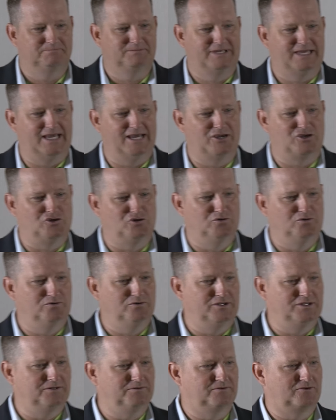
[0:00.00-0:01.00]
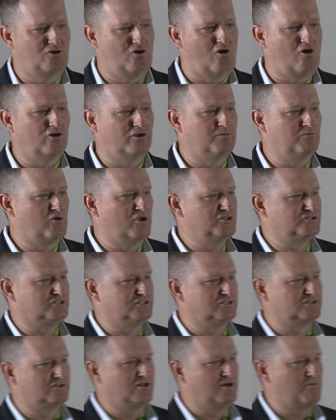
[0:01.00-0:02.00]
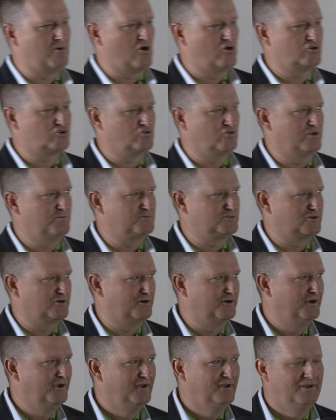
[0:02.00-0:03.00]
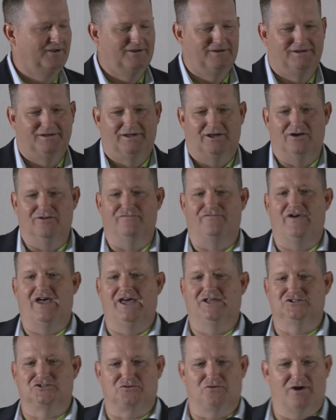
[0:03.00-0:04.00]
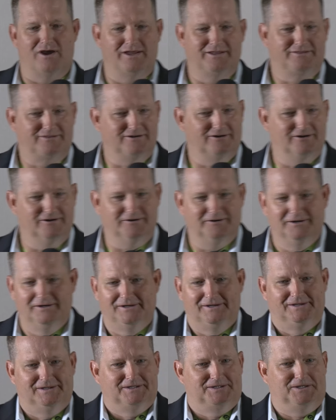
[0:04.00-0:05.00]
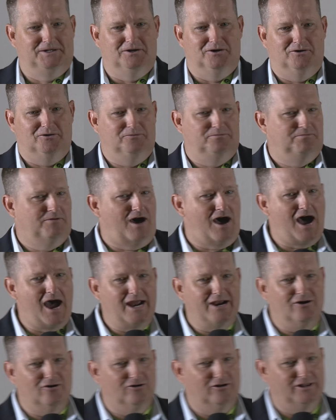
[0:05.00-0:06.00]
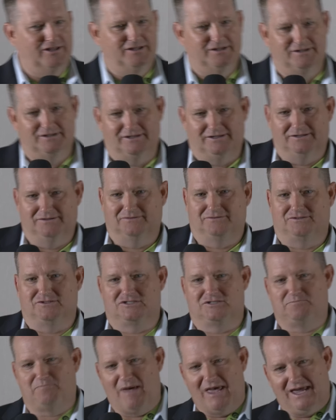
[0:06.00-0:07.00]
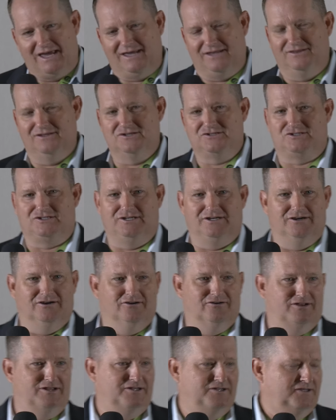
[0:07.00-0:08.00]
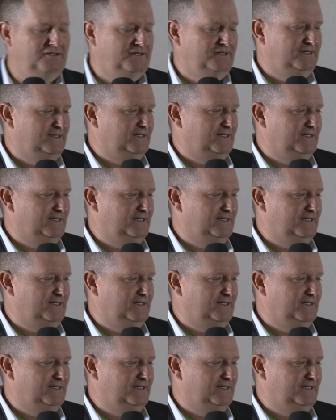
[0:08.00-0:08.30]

Cancun and call it a President's Club. Our trips are events, right? They're, Ireland and Spain this year, and